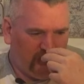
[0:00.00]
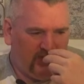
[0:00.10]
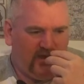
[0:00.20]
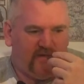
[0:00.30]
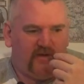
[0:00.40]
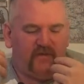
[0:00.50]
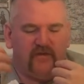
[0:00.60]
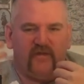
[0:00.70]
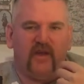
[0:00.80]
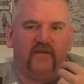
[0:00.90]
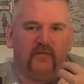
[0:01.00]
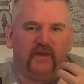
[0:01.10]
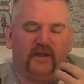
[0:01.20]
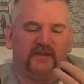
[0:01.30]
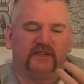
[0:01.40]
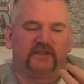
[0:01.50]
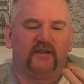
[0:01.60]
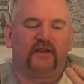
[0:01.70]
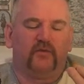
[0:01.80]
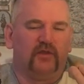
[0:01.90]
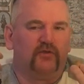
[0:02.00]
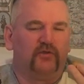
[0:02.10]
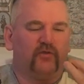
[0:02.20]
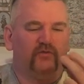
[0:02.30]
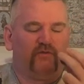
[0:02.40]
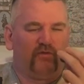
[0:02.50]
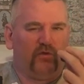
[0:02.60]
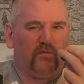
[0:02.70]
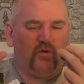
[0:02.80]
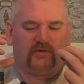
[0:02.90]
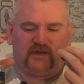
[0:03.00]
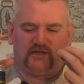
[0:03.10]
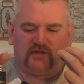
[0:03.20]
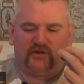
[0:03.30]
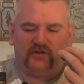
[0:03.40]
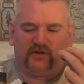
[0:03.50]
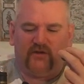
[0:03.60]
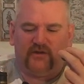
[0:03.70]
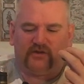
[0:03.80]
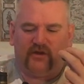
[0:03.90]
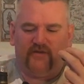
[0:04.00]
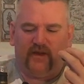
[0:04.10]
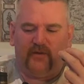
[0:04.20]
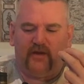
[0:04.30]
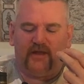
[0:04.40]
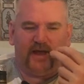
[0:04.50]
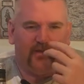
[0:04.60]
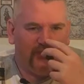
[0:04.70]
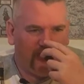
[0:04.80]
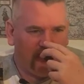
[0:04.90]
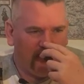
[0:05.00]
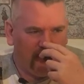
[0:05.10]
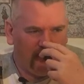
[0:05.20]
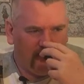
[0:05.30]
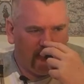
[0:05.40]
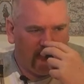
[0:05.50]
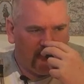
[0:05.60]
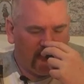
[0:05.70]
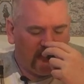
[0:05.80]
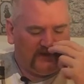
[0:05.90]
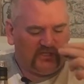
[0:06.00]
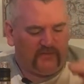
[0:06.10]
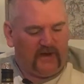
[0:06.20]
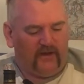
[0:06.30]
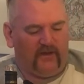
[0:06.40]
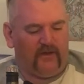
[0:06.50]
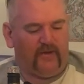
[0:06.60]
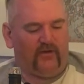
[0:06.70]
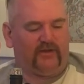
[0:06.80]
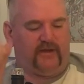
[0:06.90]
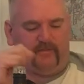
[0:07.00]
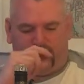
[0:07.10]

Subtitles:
Yeah, have you ever been in a distillery where they do their own floor malt? It's got a fair amount of that smell about it.